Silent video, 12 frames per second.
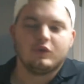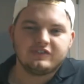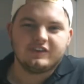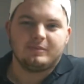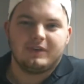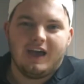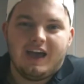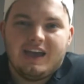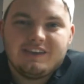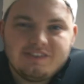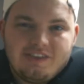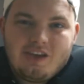What's up,
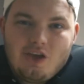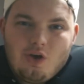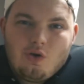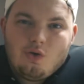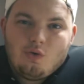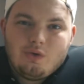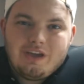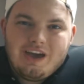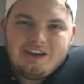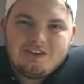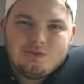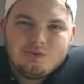guys? We
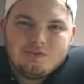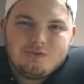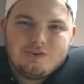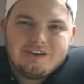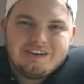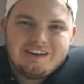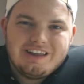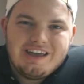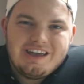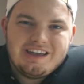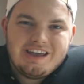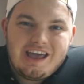got a good one for you
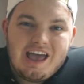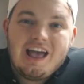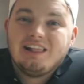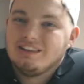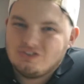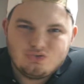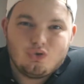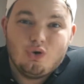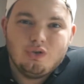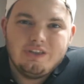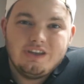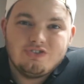today. Let's
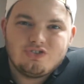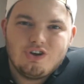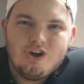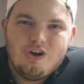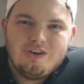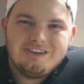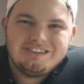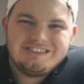roll the intro.